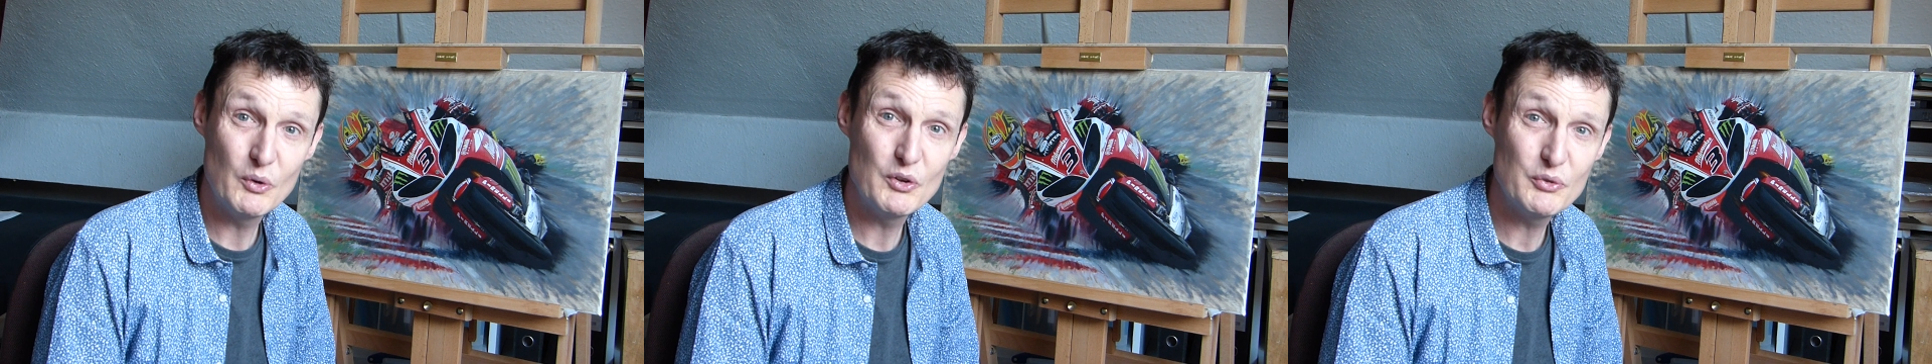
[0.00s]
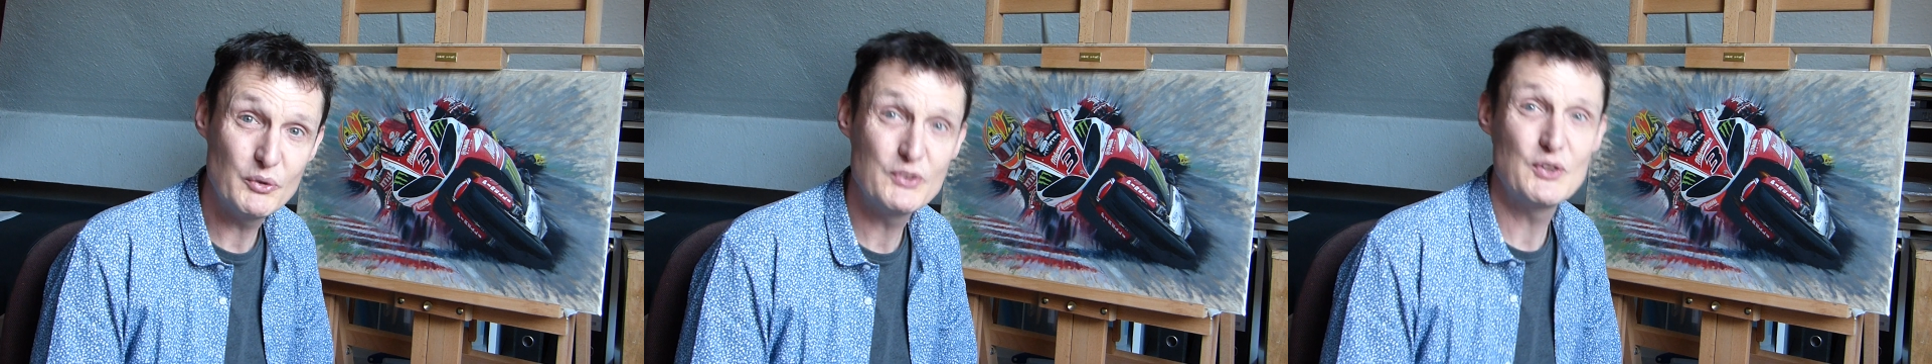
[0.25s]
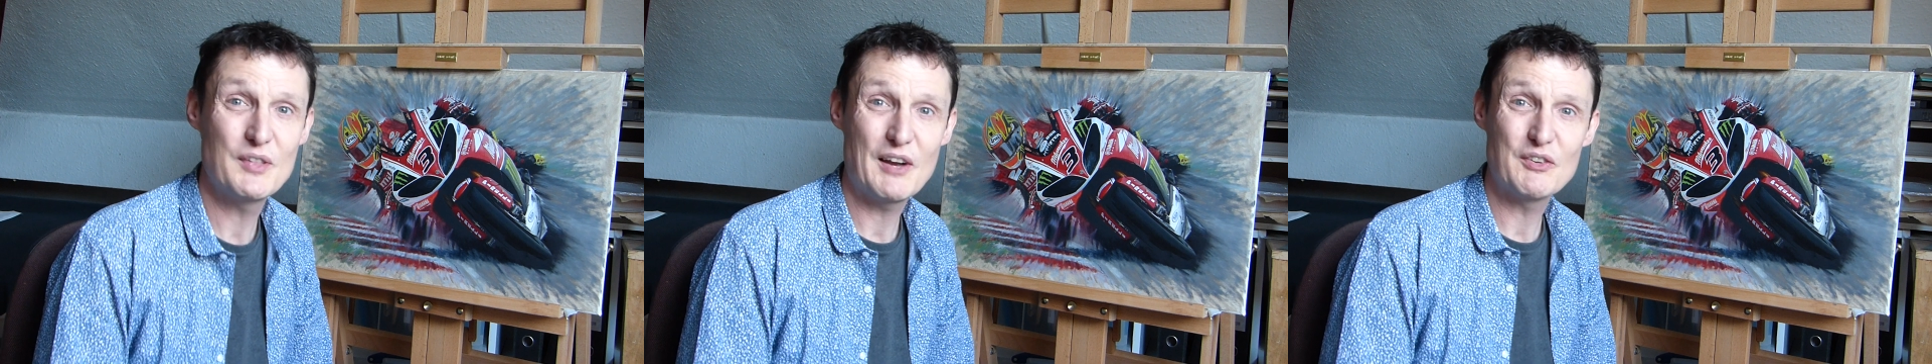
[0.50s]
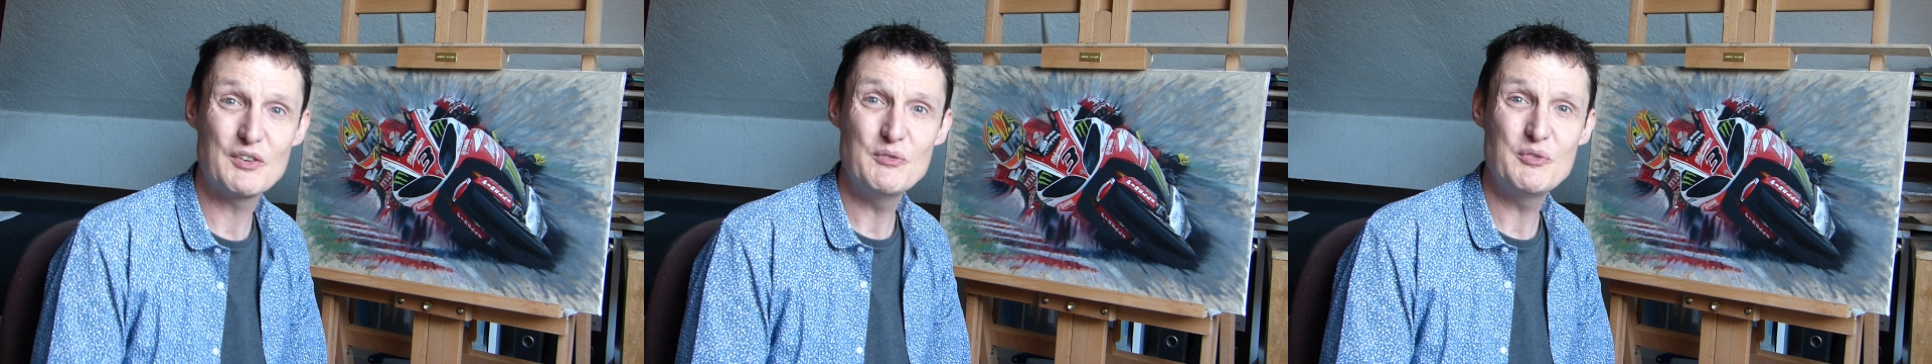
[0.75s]
wonderful two
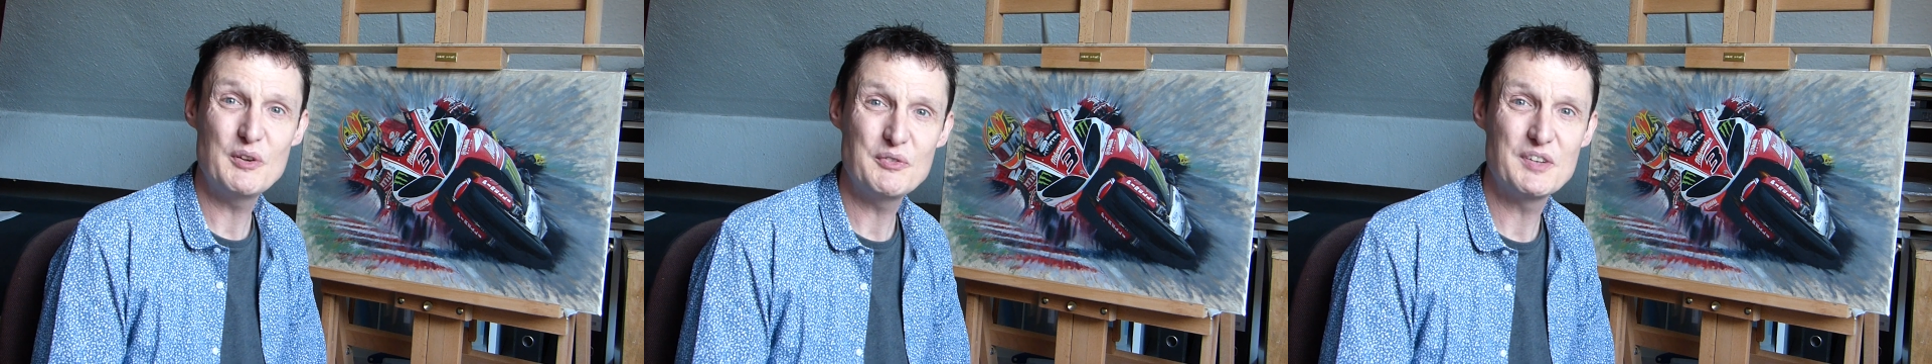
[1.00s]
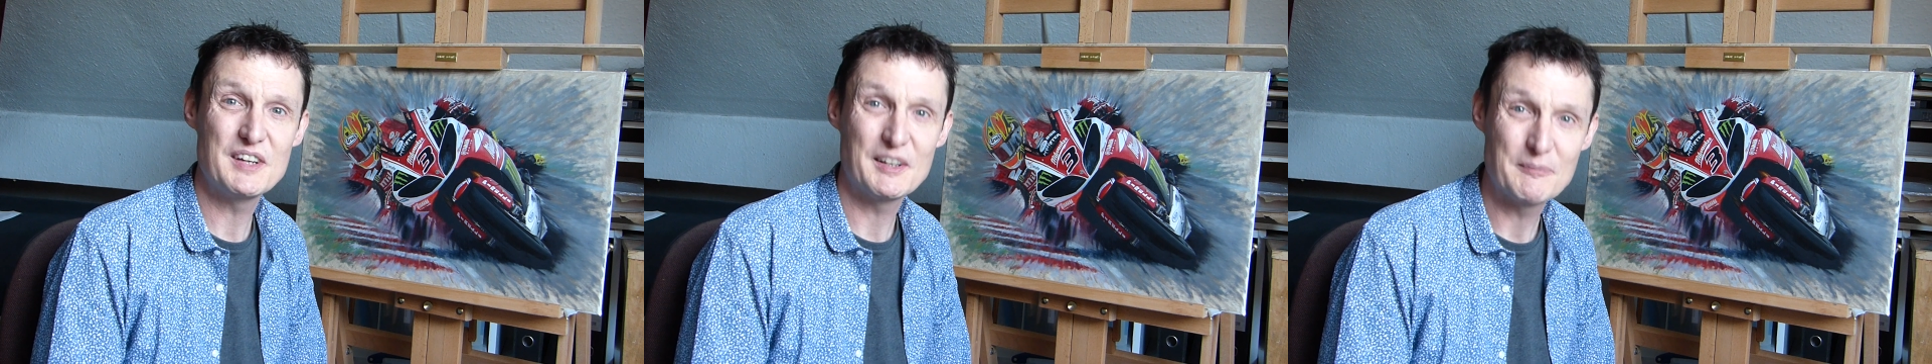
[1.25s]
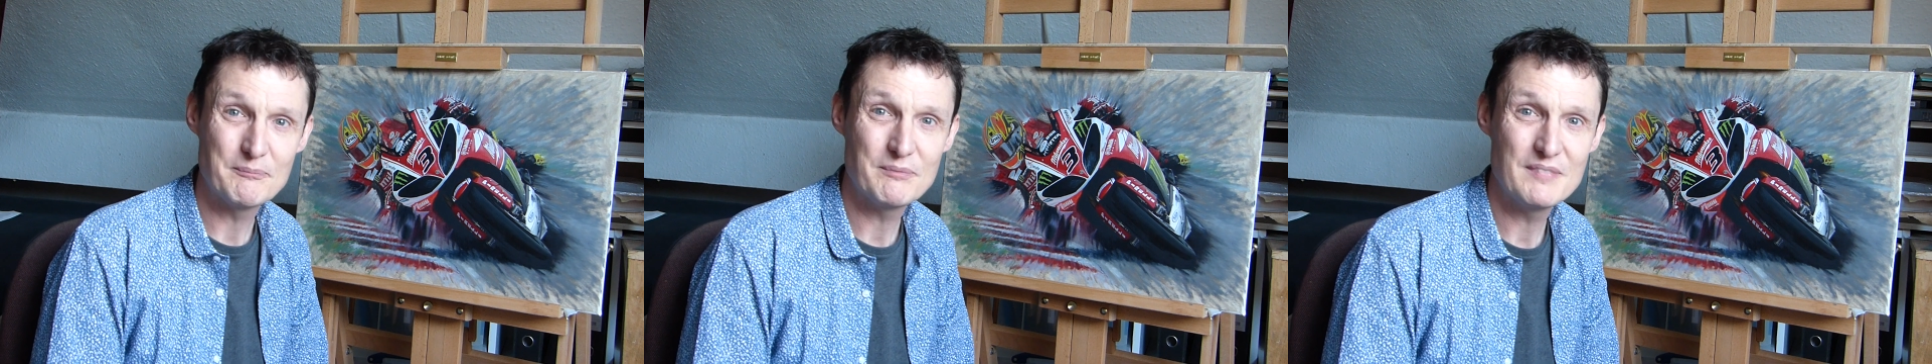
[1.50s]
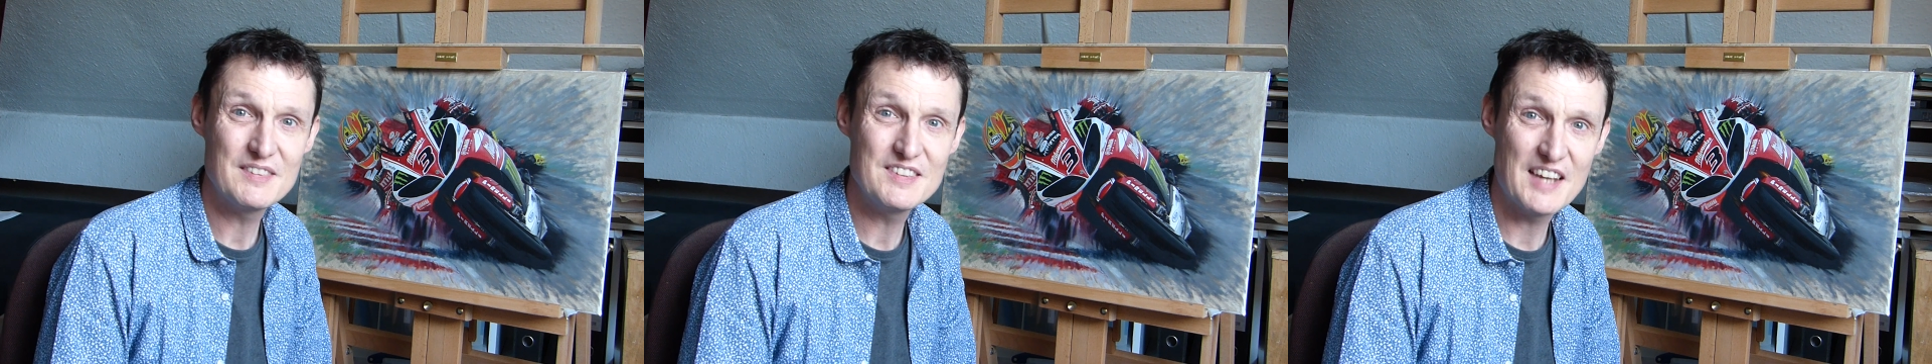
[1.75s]
thousand fifteen.
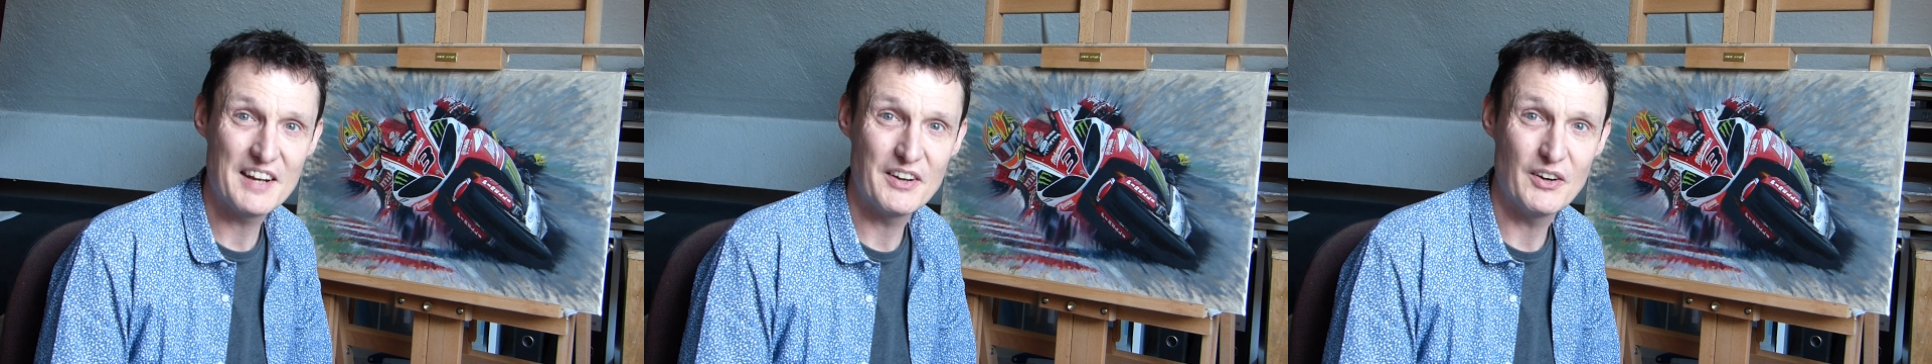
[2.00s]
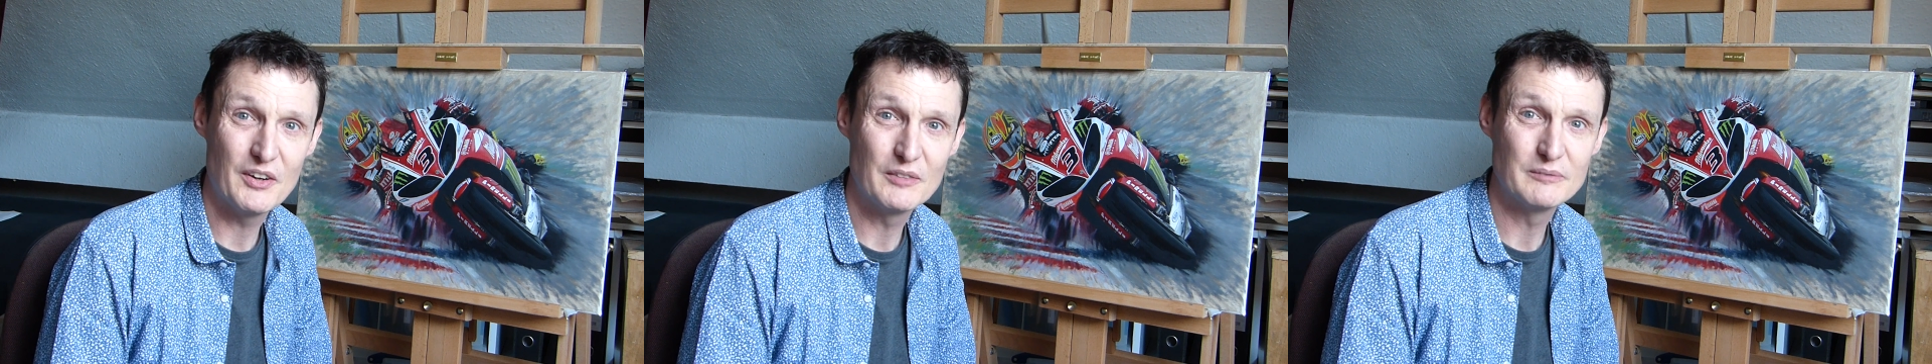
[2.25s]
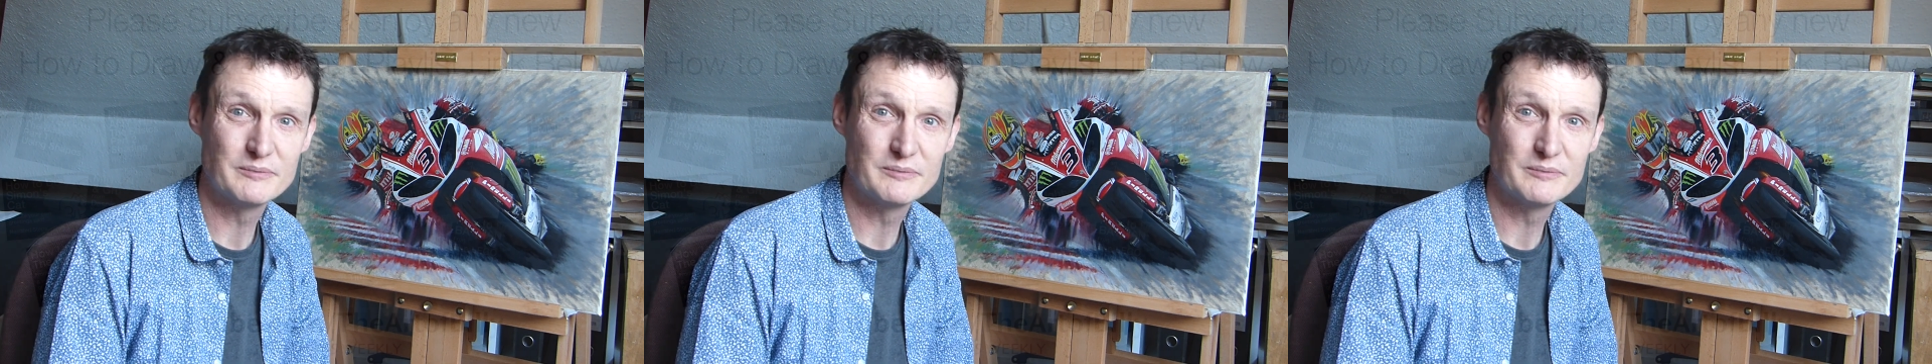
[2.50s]
Ta-da.